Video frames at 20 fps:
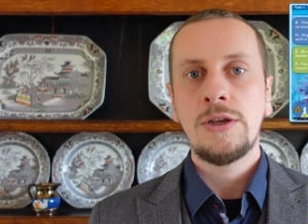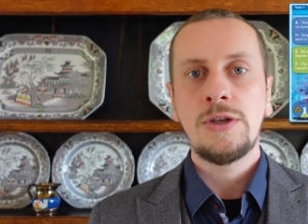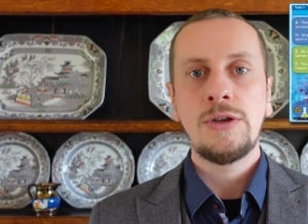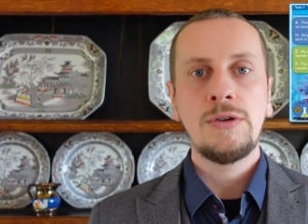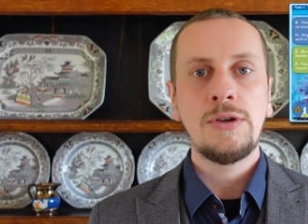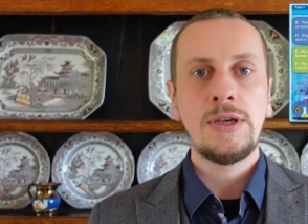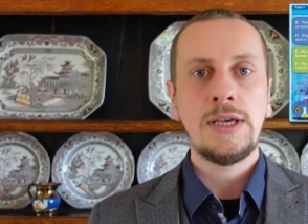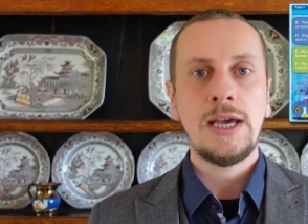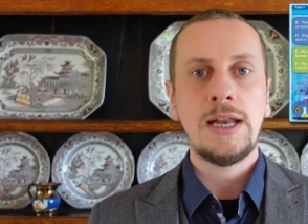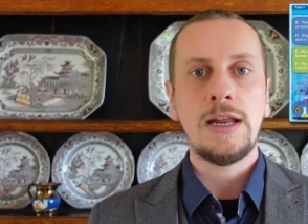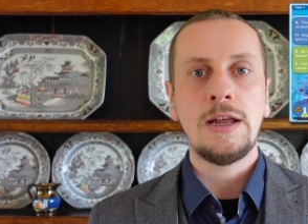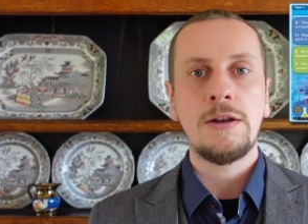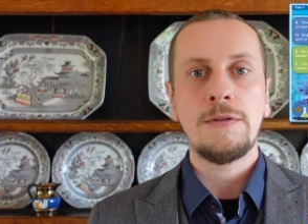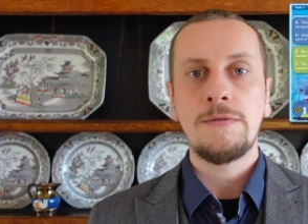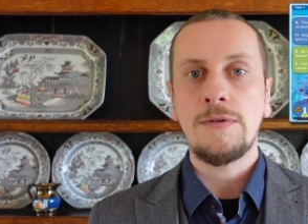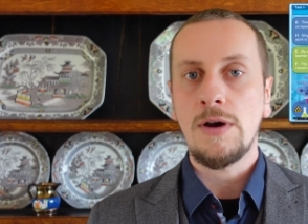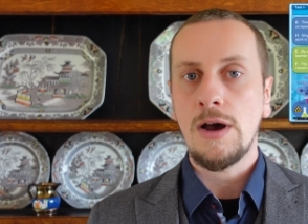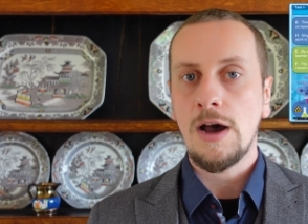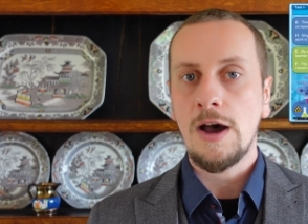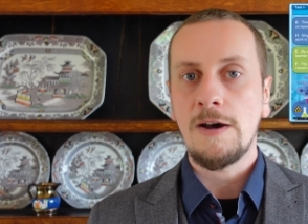you can get it
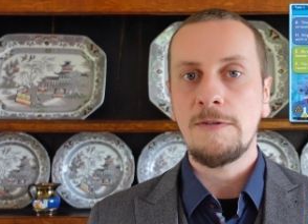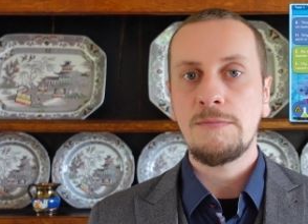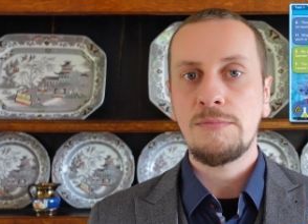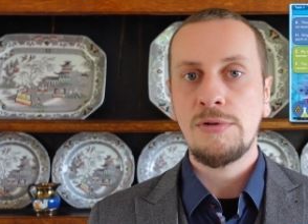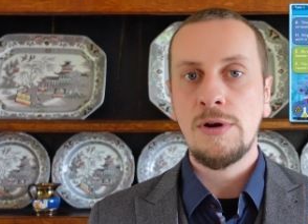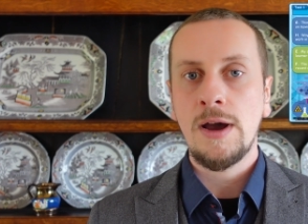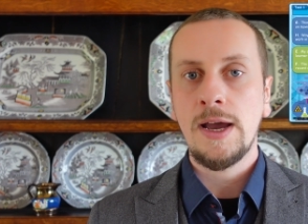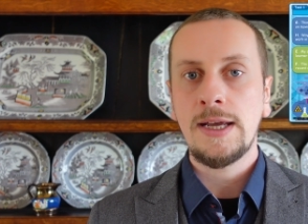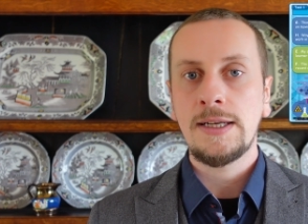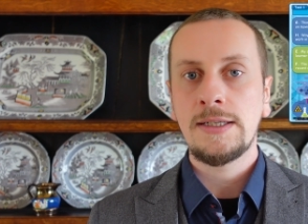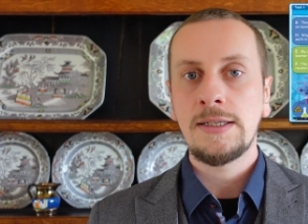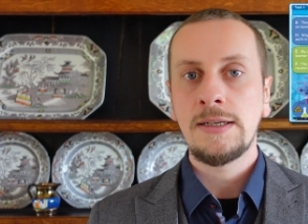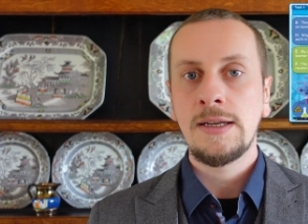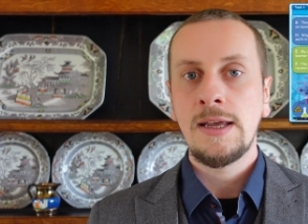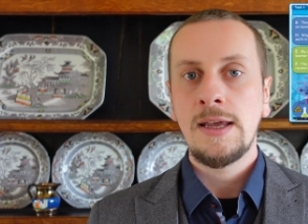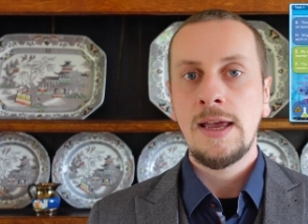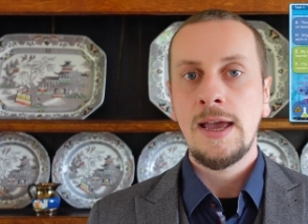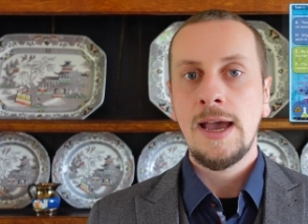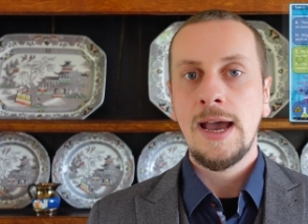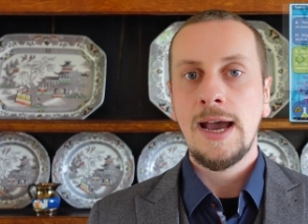for half price,
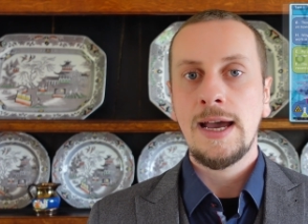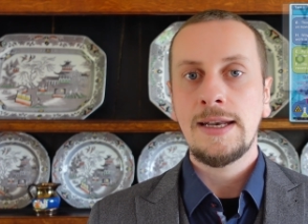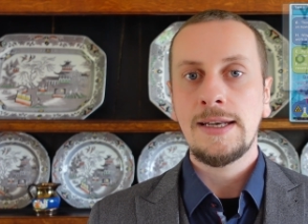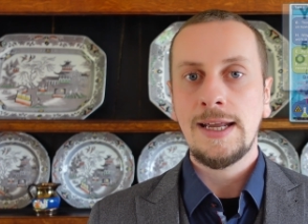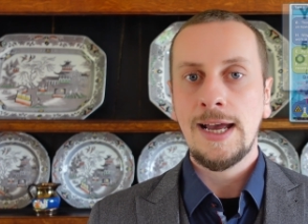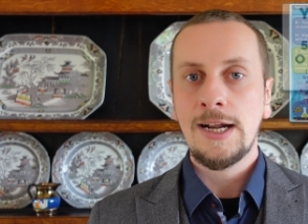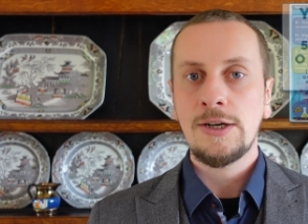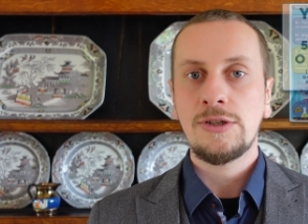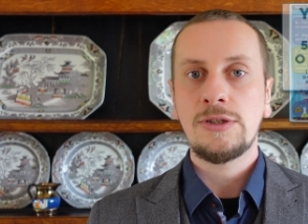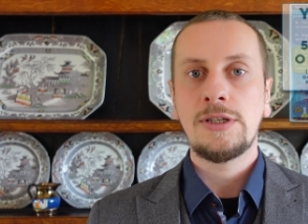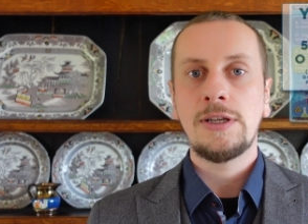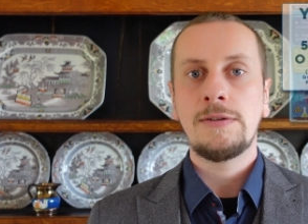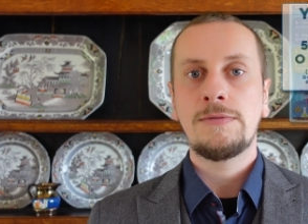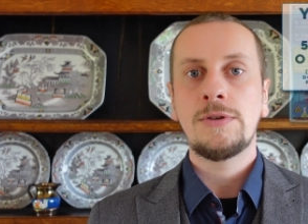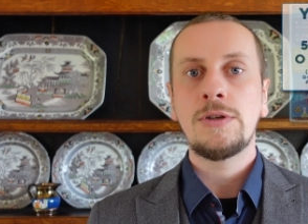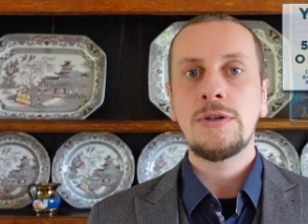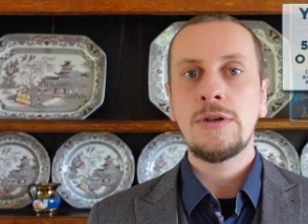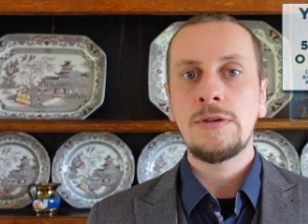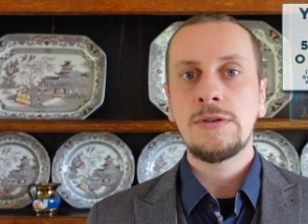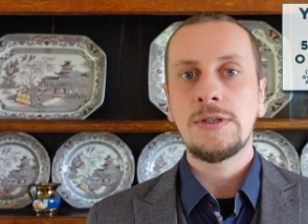and actually if
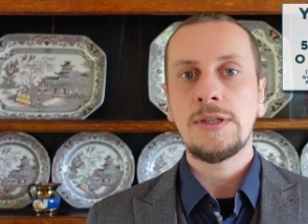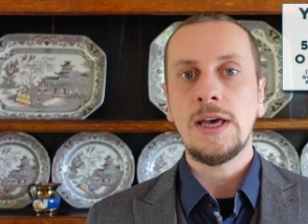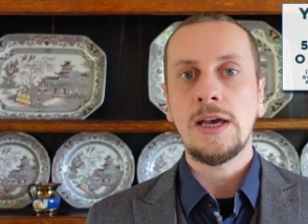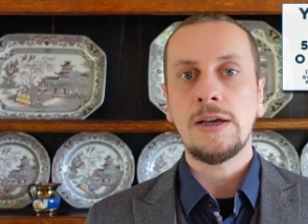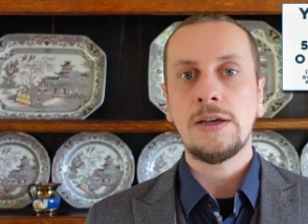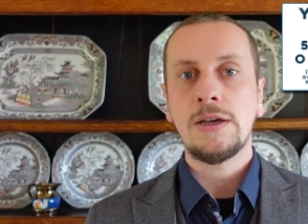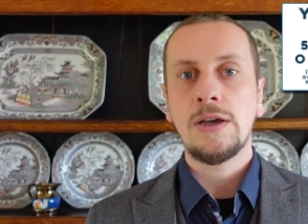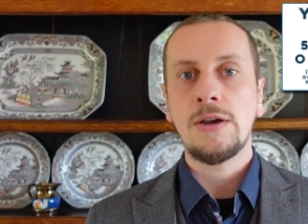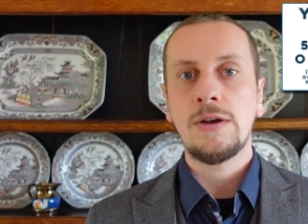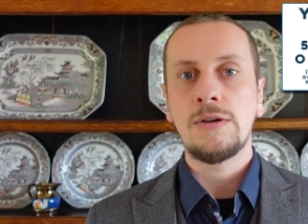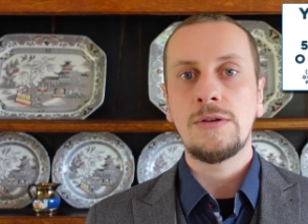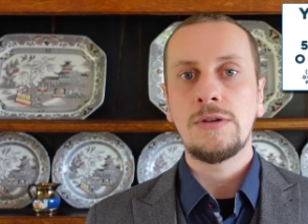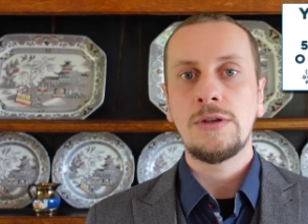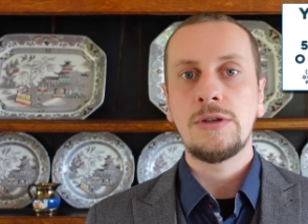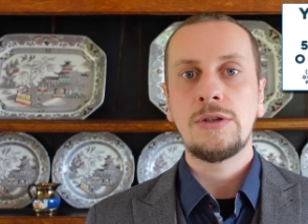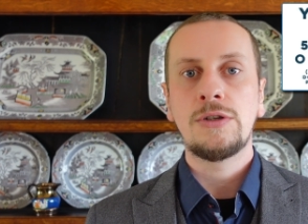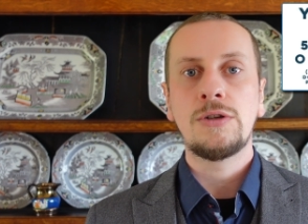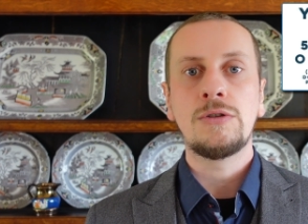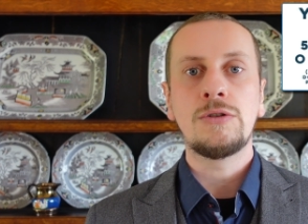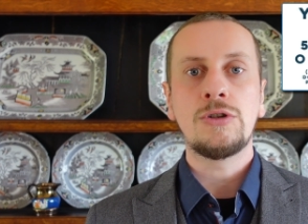you use that code
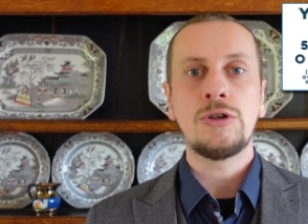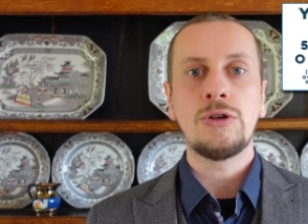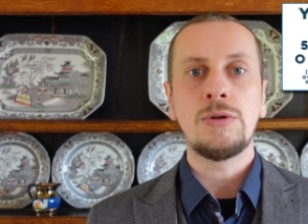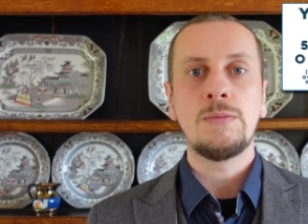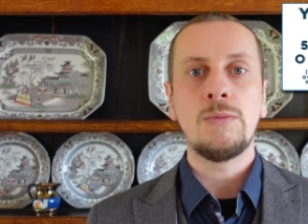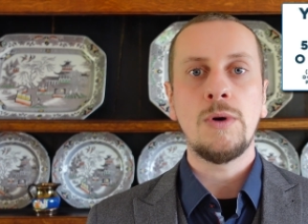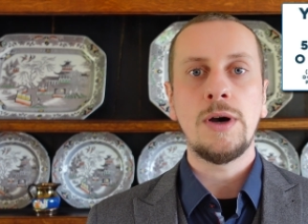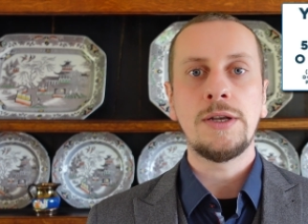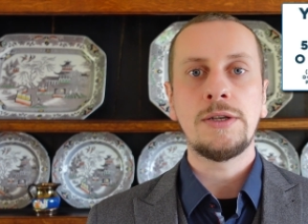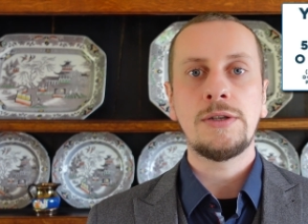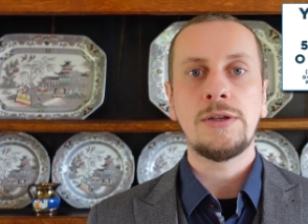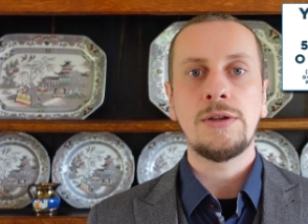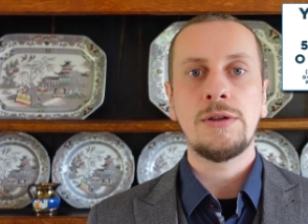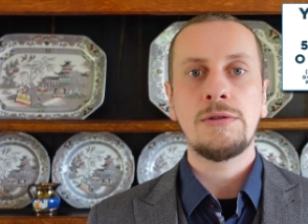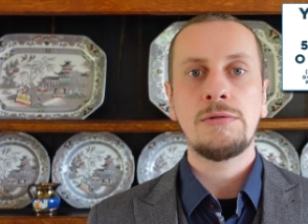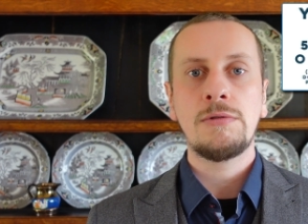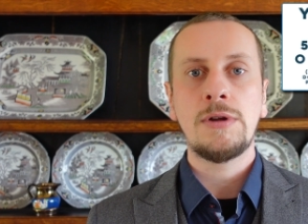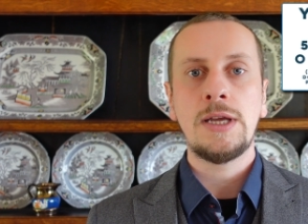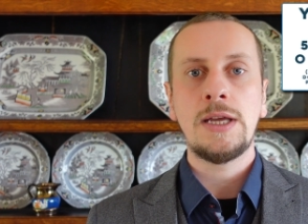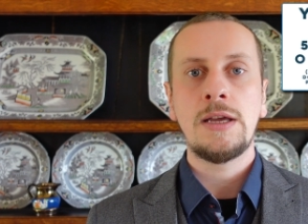
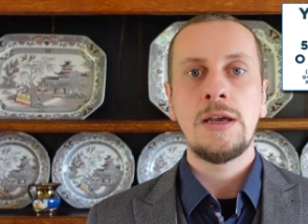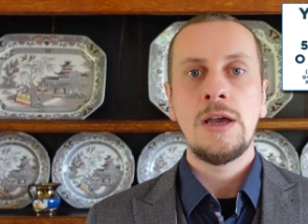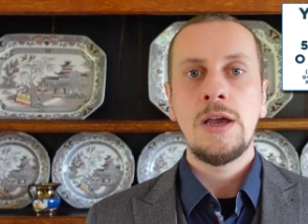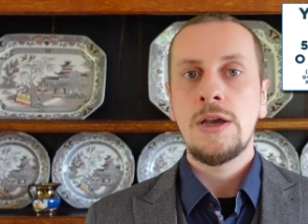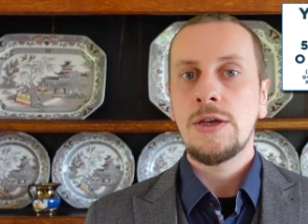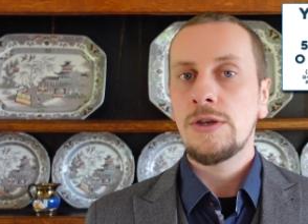YouTube123